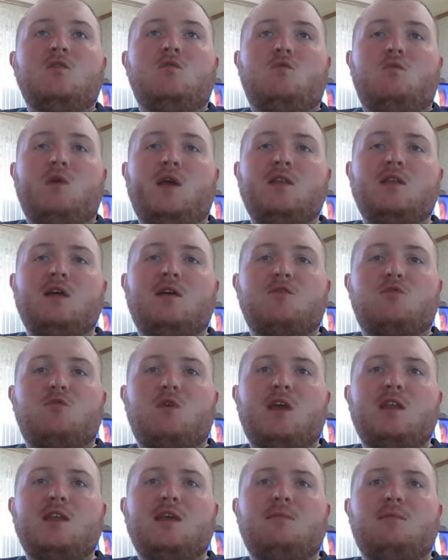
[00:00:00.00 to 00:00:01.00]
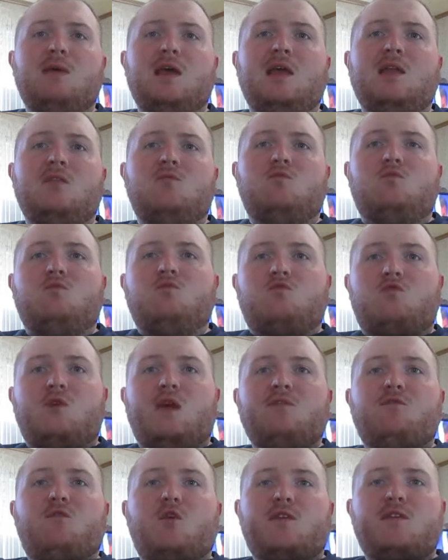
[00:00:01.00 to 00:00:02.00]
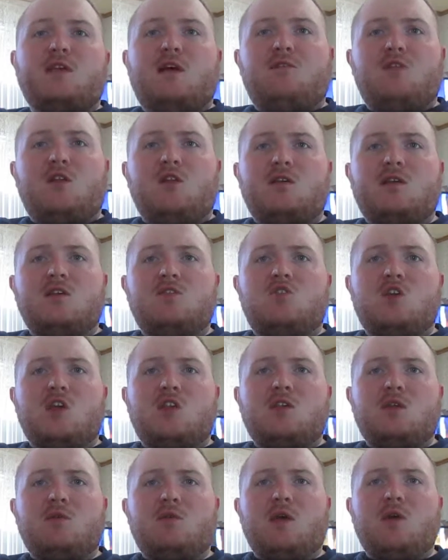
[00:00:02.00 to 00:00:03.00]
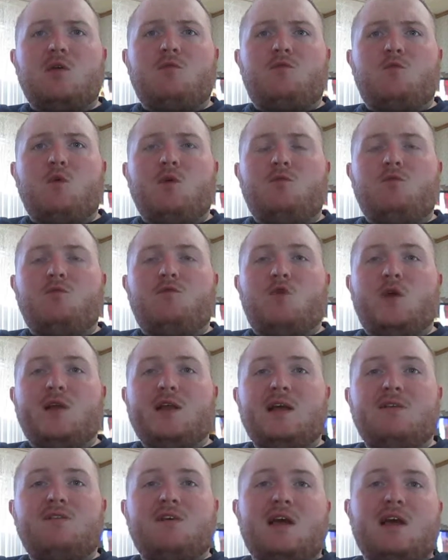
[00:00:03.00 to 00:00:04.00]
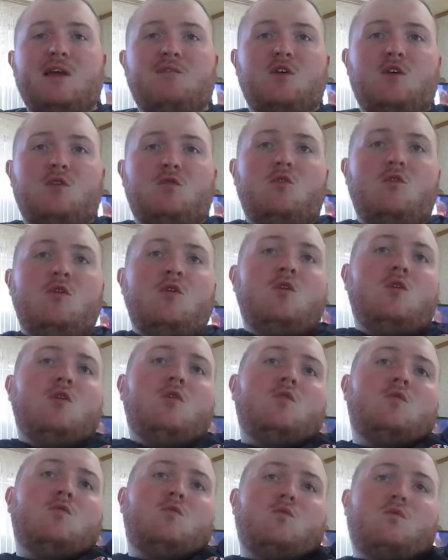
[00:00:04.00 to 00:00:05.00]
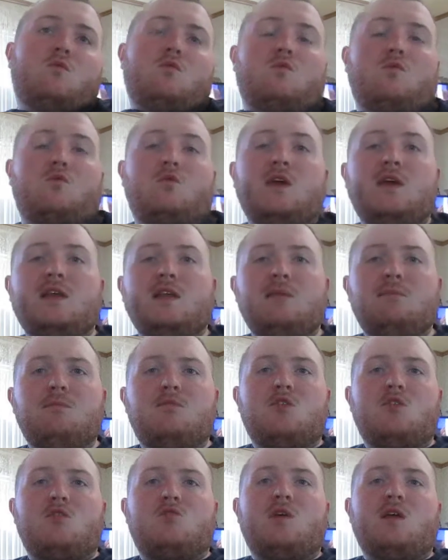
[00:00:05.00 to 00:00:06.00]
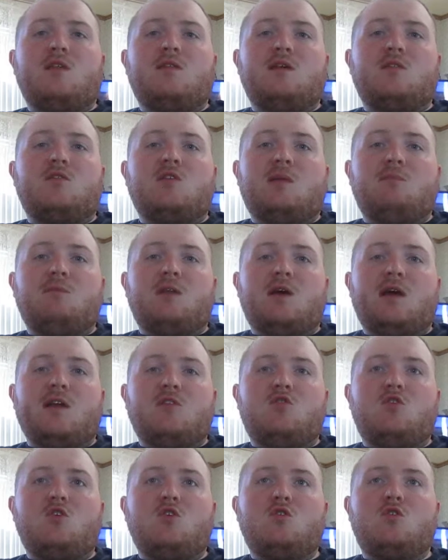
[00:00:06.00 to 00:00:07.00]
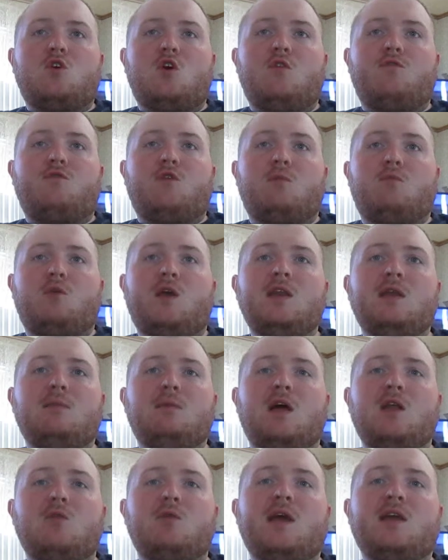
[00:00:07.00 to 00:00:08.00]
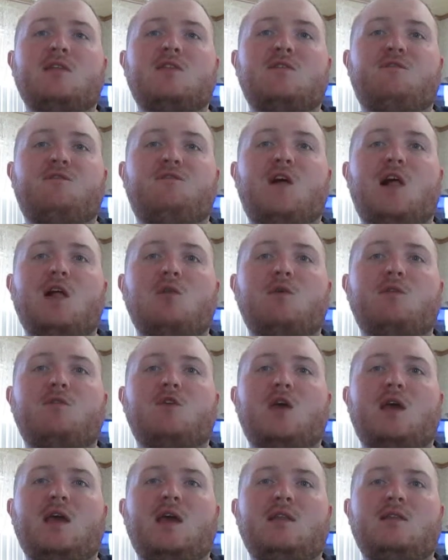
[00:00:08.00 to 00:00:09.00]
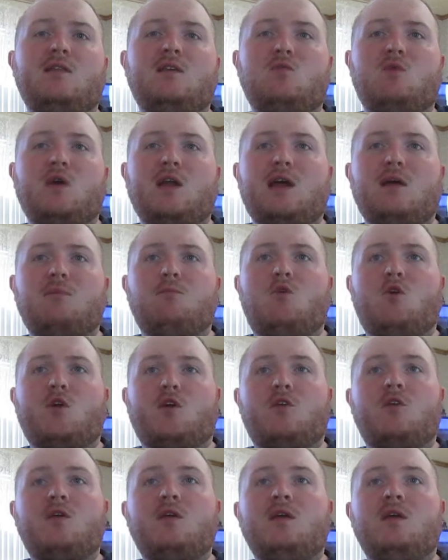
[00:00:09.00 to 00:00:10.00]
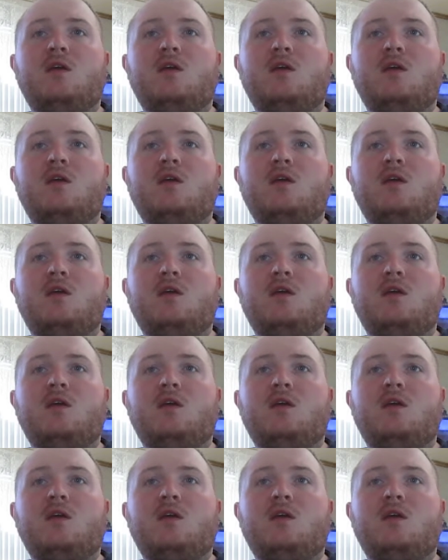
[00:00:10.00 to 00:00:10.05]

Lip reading: Randolph to Raynham and 24 south, a little congestion around here route 495 and Raynham, so trust X on Bernard. You're good to go from Raynham all the way out to Fall River and the run on border.